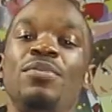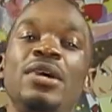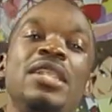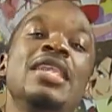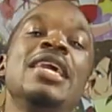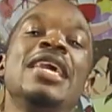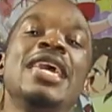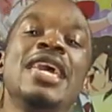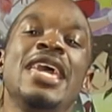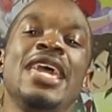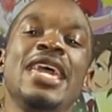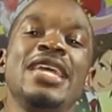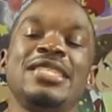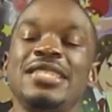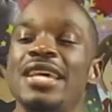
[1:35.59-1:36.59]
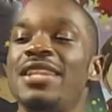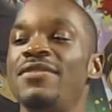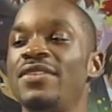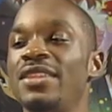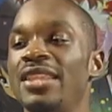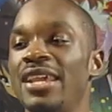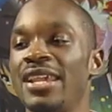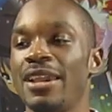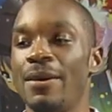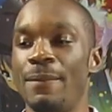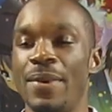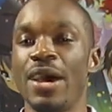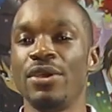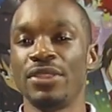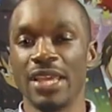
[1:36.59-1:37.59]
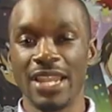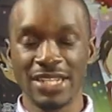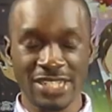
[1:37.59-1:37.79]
but it's not even like about that.